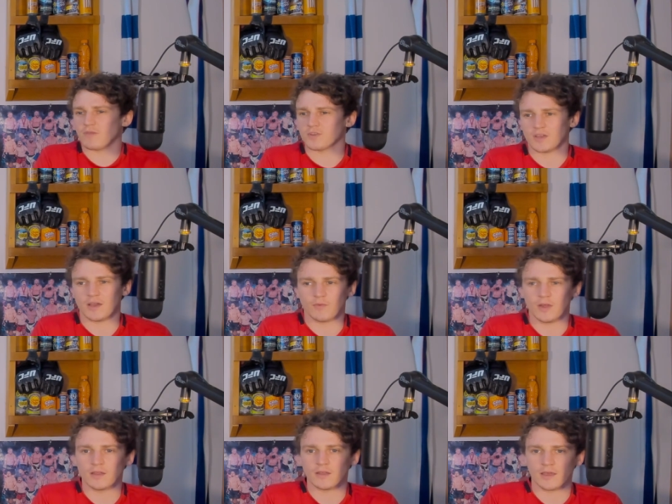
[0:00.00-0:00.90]
every time,
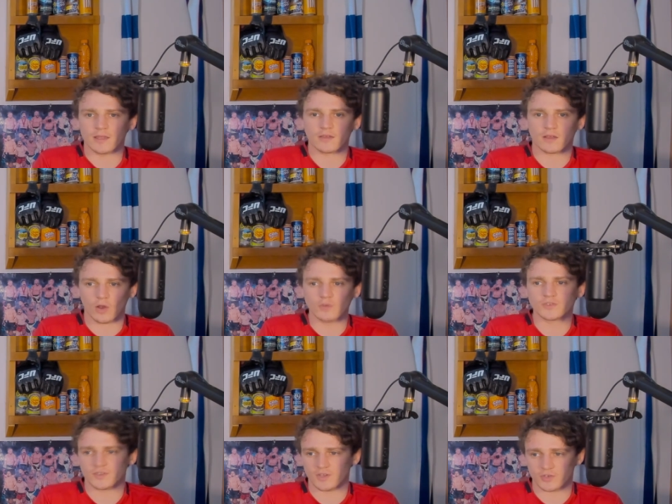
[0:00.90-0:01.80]
right? Like close
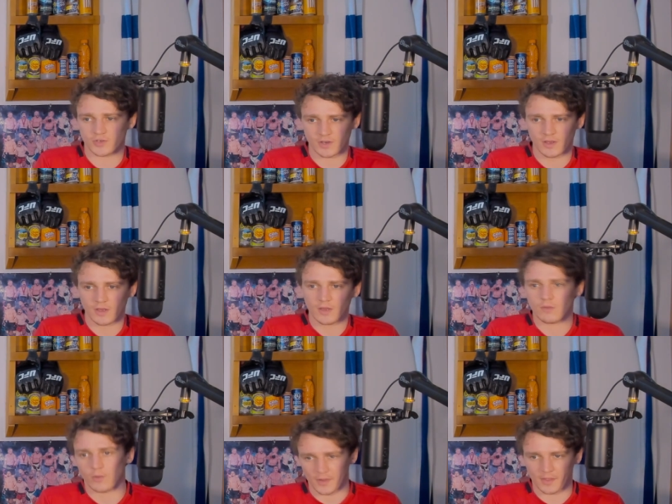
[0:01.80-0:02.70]
decision,
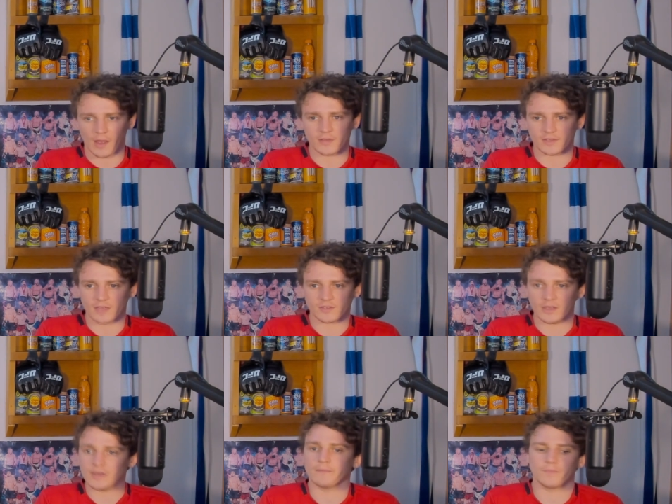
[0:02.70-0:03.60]
one of the guys gets
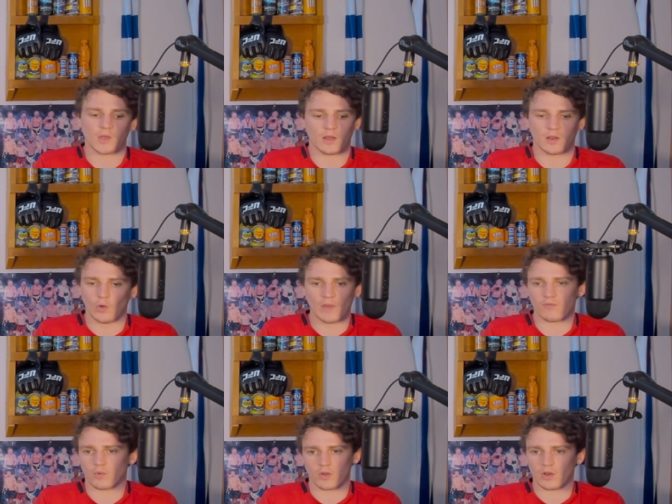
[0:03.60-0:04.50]
it.
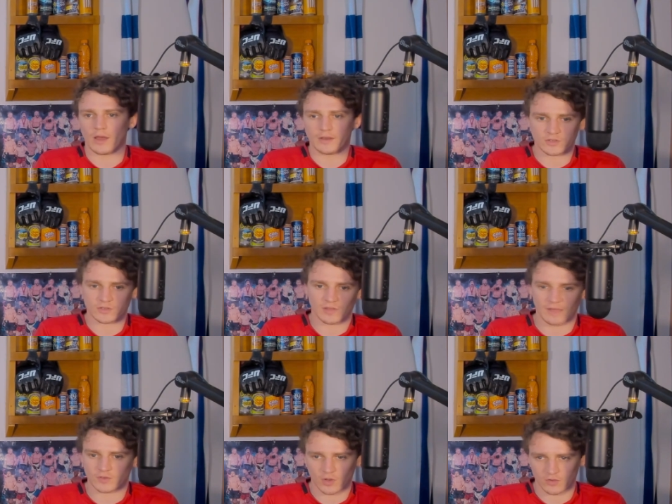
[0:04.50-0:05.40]
Everyone online just
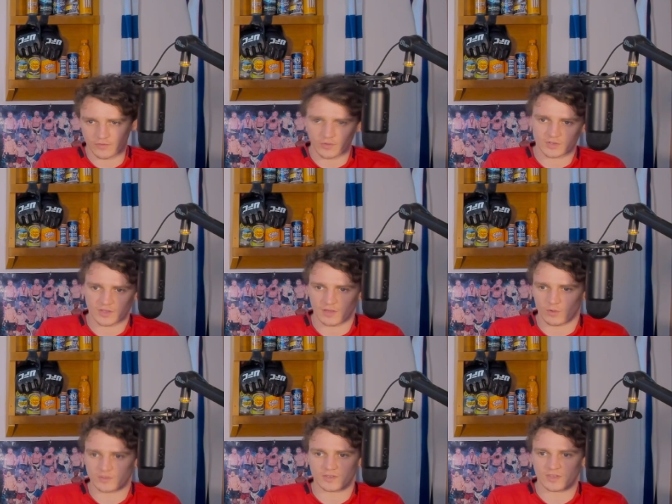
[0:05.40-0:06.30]
loves controversy and
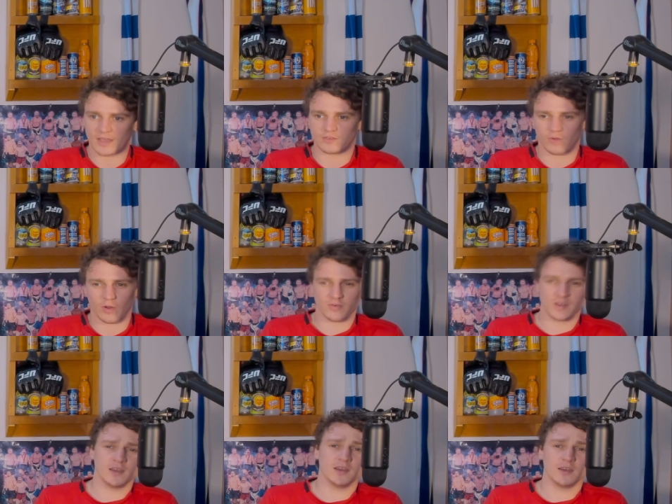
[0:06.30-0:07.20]
wants to say it's a
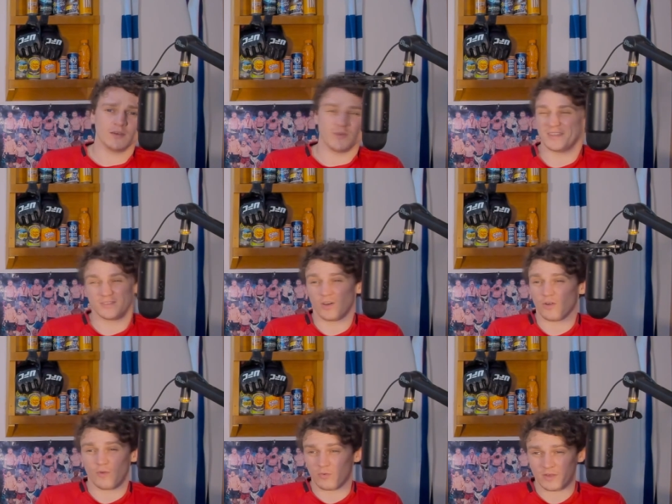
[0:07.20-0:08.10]
robbery when it's not a
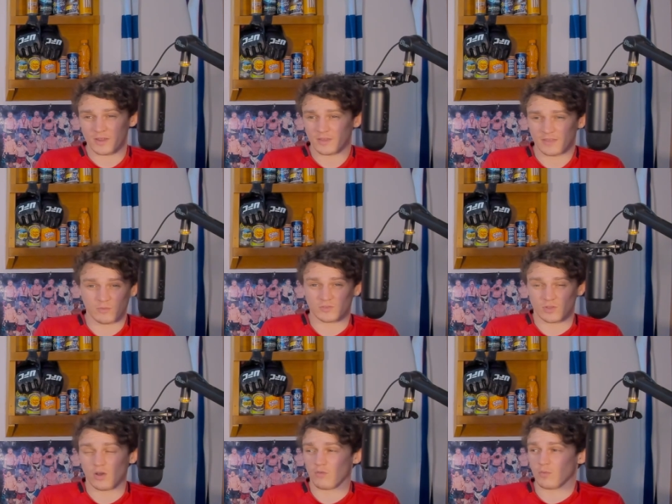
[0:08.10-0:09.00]
robbery. That was
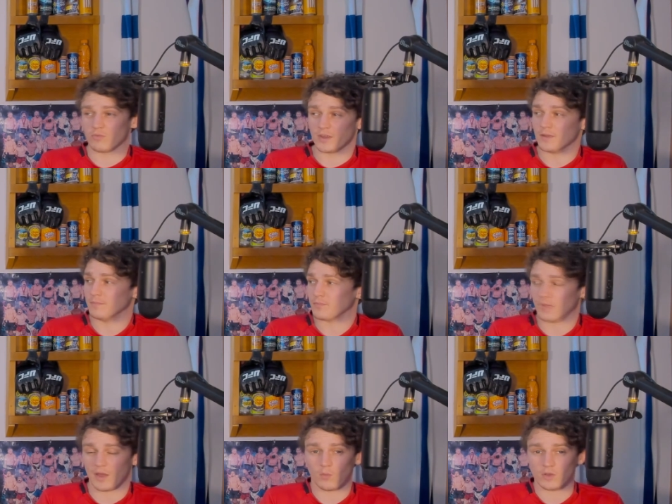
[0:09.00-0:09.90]
not a robbery,
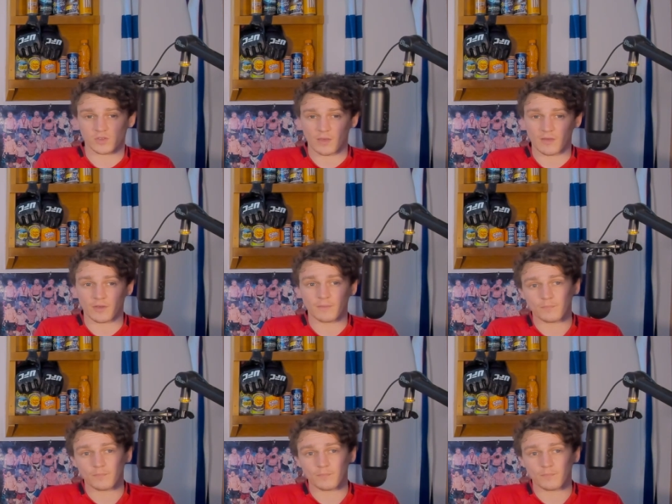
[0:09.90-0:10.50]
like whatsoever.